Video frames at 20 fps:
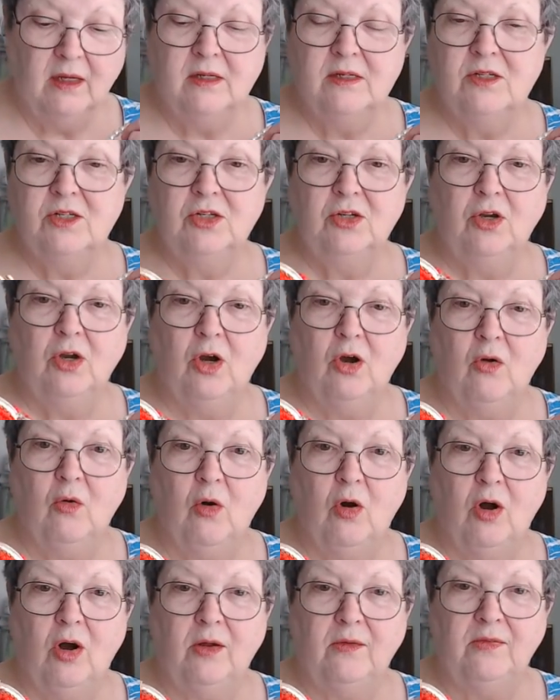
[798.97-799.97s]
to go
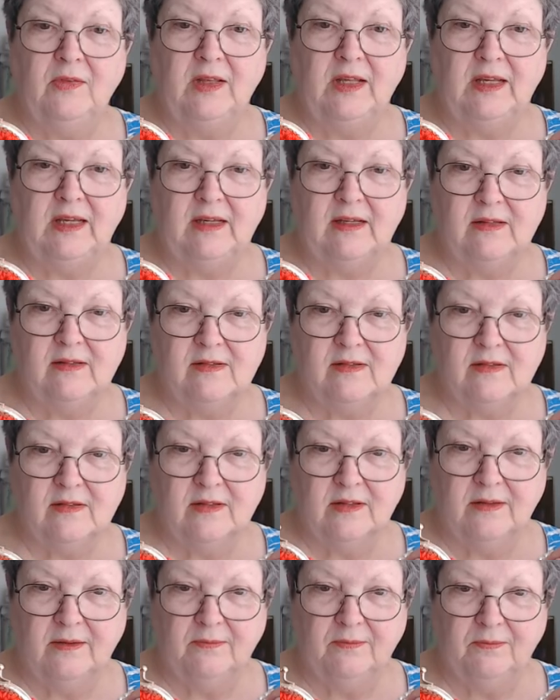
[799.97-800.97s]
on these,
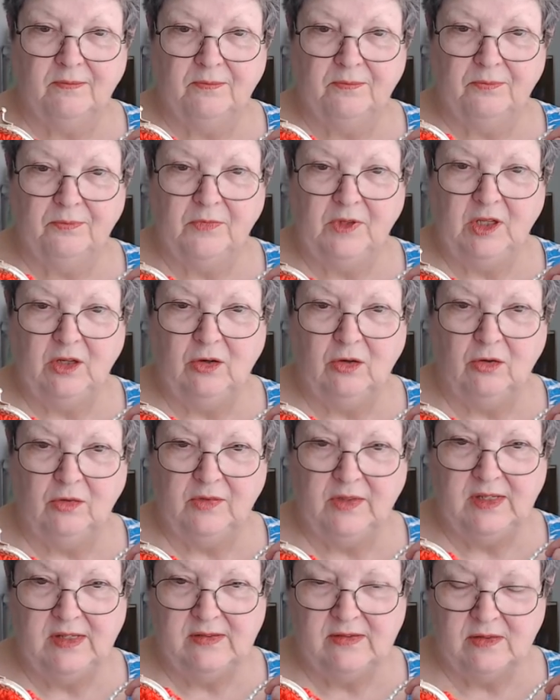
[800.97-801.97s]
you know, on
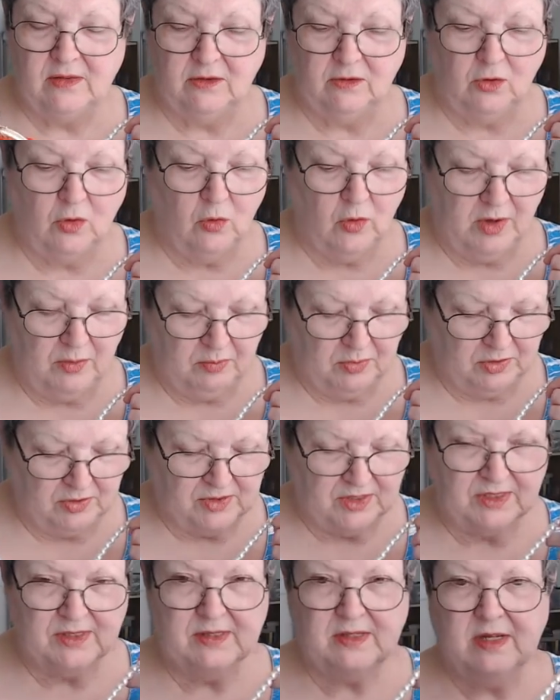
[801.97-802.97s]
these little coin
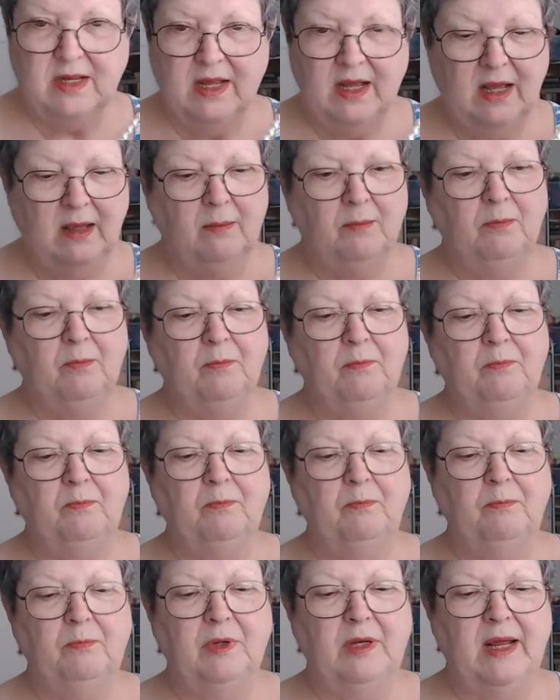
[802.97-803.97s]
purses.
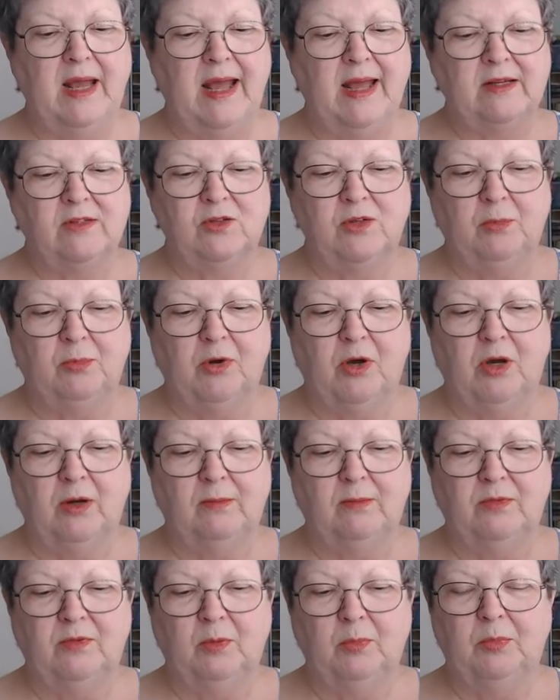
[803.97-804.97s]
But I actually bought them
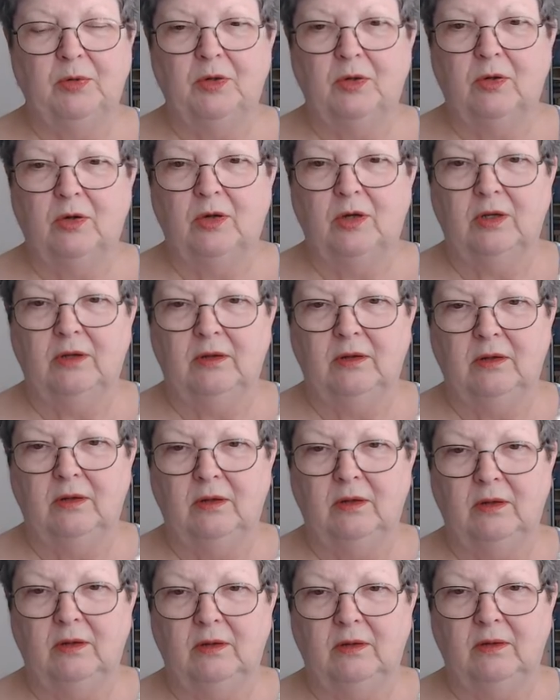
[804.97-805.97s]
to put on
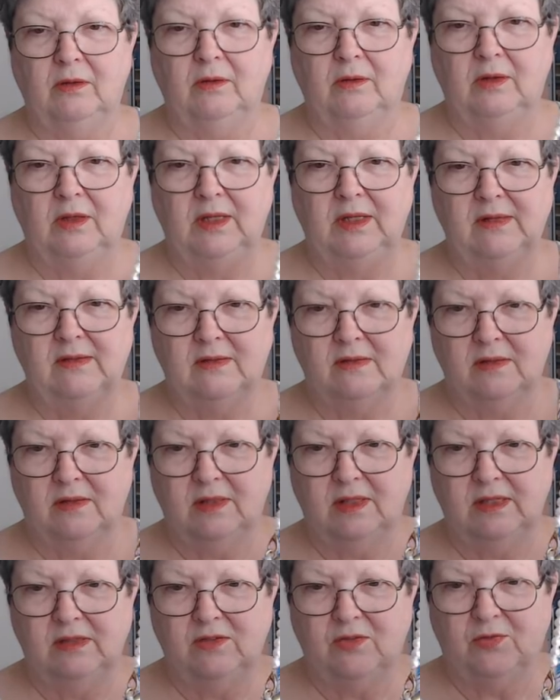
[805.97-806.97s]
these
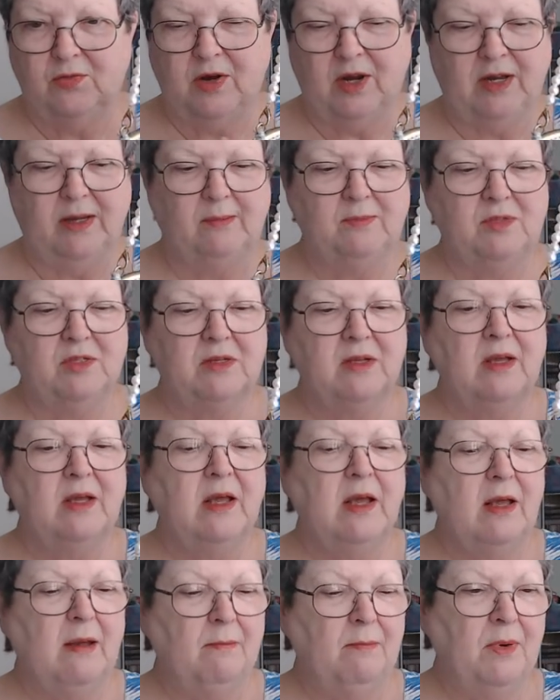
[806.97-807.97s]
these frames.
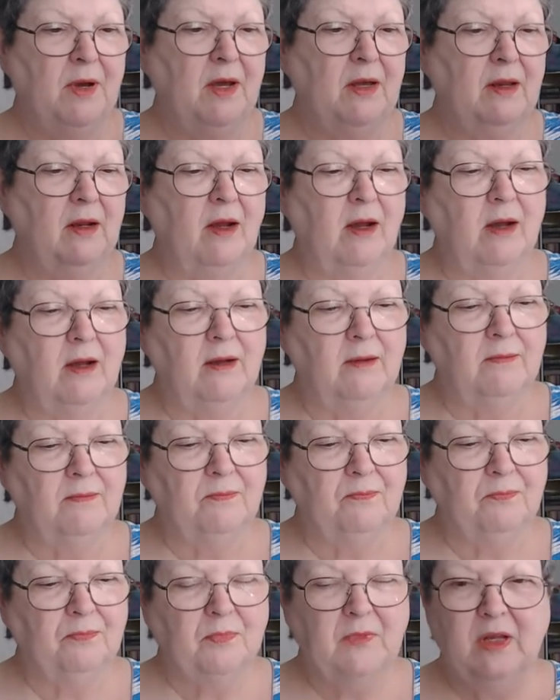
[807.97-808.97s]
But um,
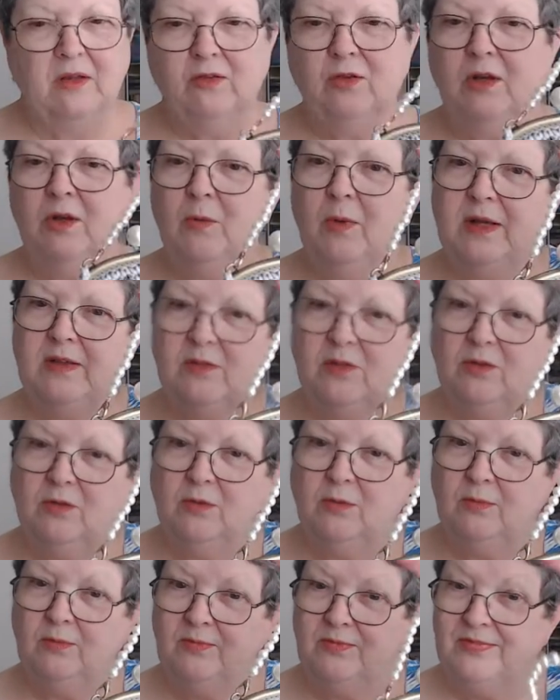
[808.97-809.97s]
so anyway, so
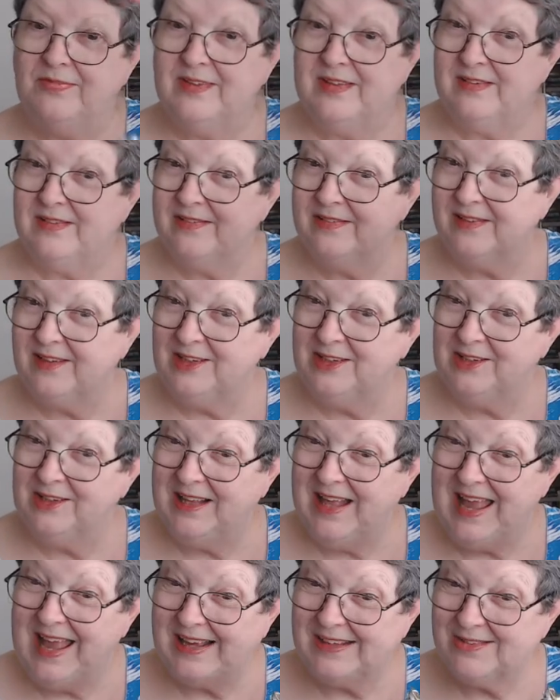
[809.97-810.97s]
this is a little
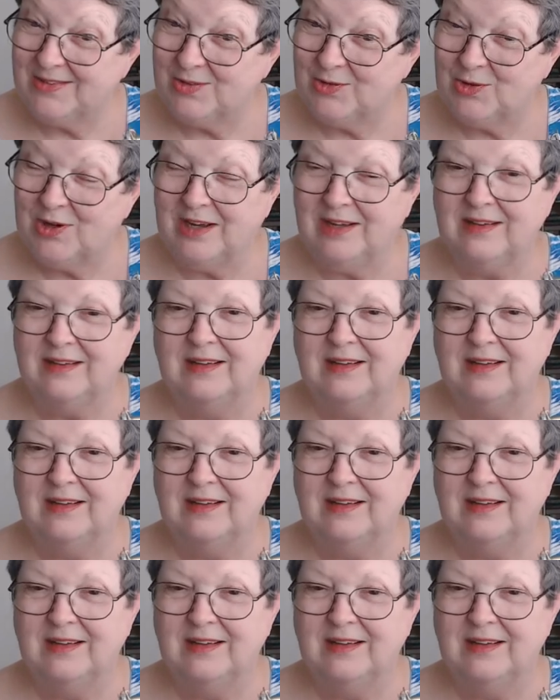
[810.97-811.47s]
extra,